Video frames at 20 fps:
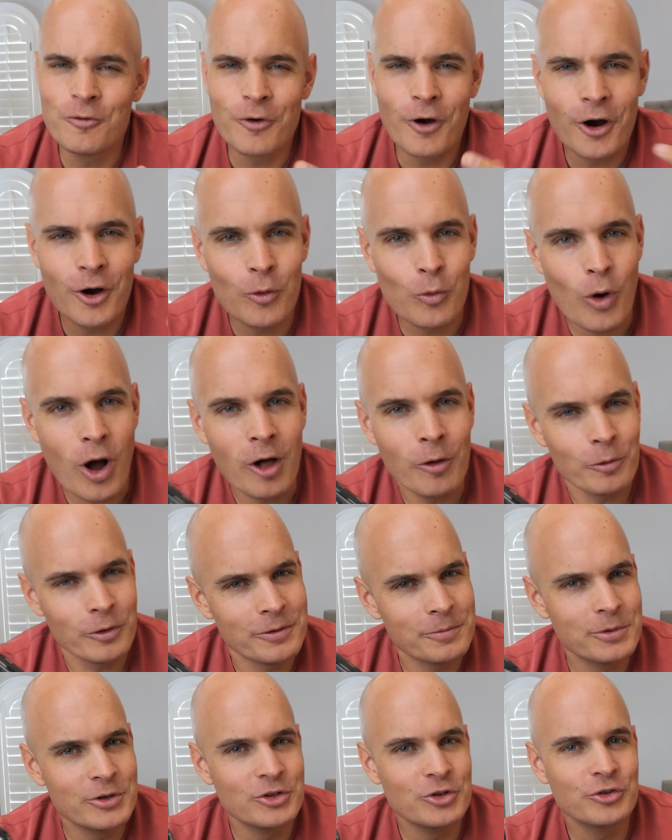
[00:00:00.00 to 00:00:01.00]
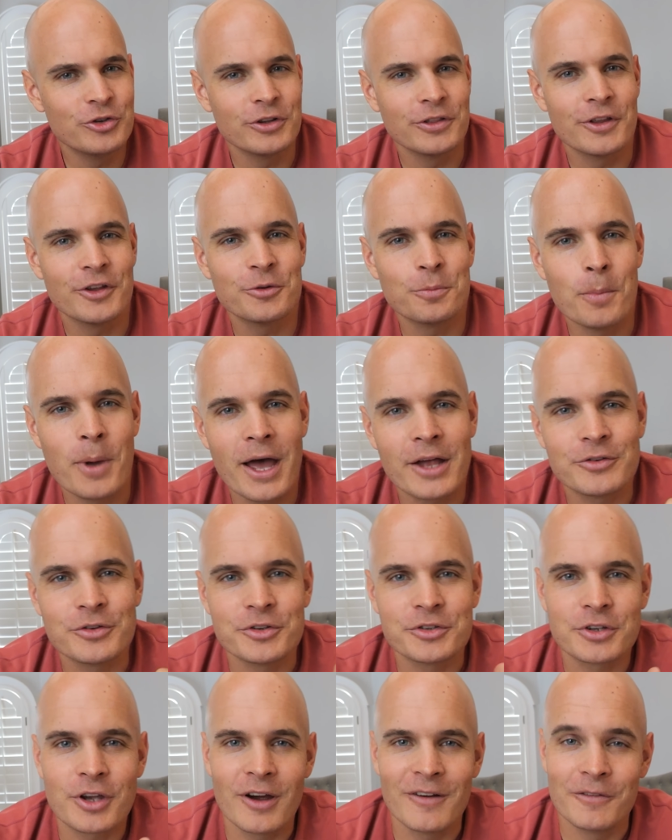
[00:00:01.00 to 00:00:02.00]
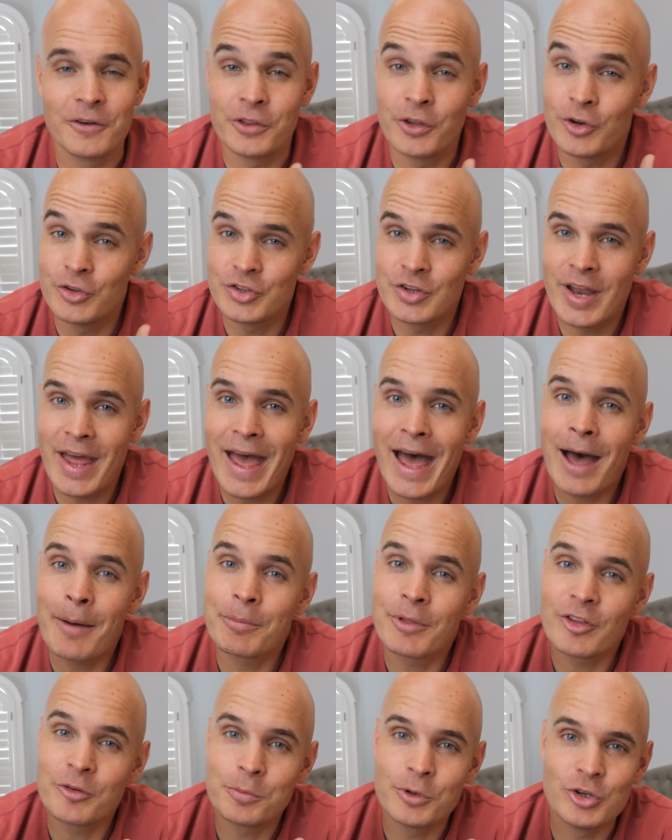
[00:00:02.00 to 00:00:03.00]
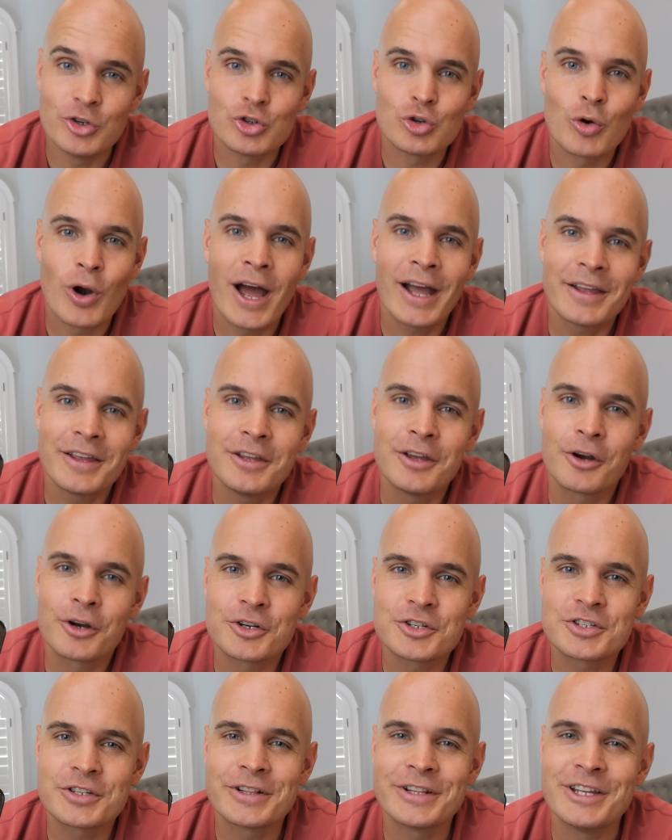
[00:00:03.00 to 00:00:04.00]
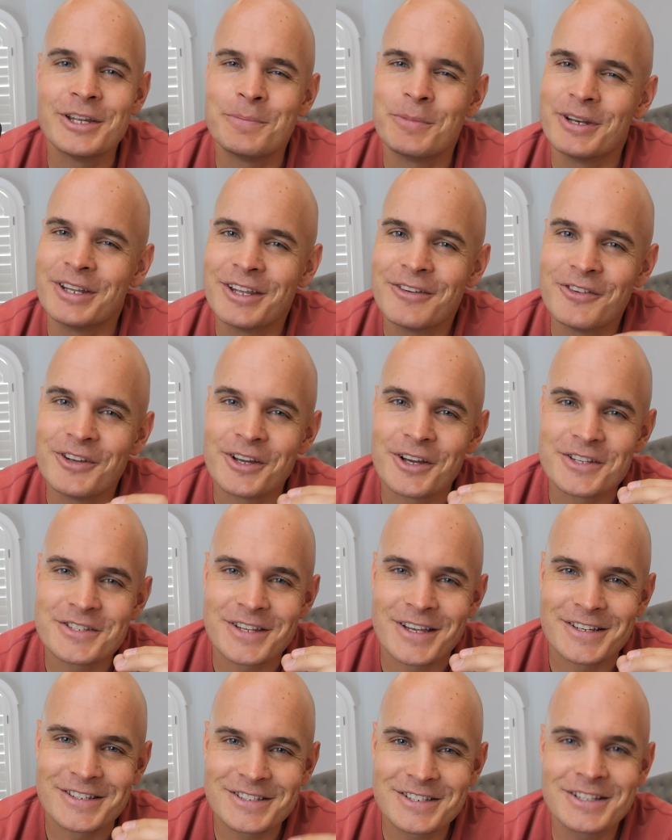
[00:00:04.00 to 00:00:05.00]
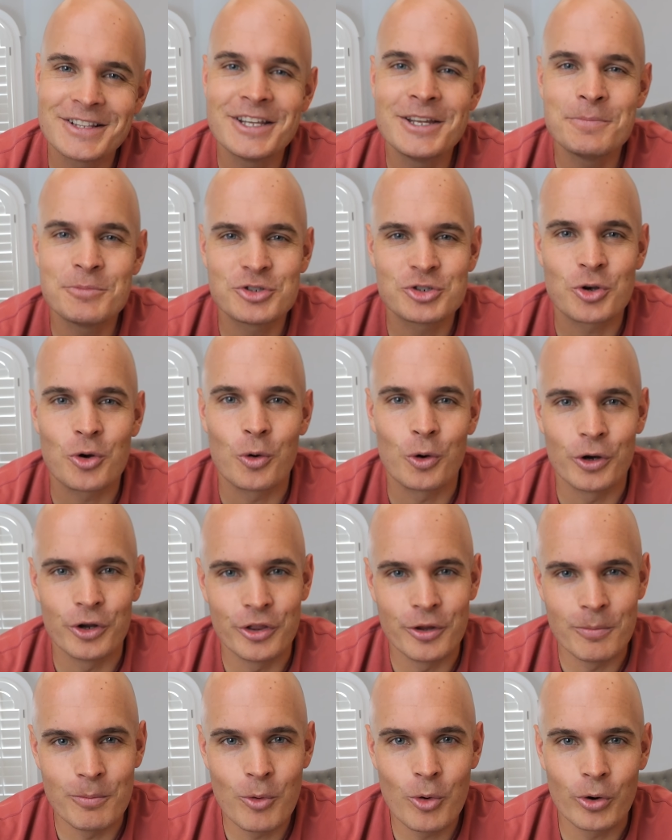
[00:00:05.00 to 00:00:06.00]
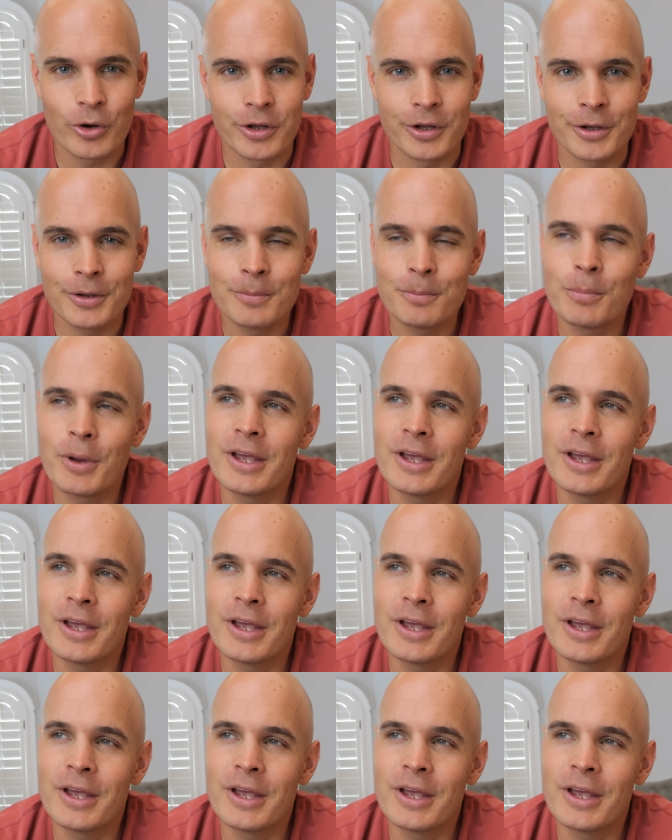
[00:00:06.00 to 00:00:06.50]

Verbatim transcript: far, while we've been using this mattress cover, there's an app that's been tracking our sleep and giving us a sleep score in the morning,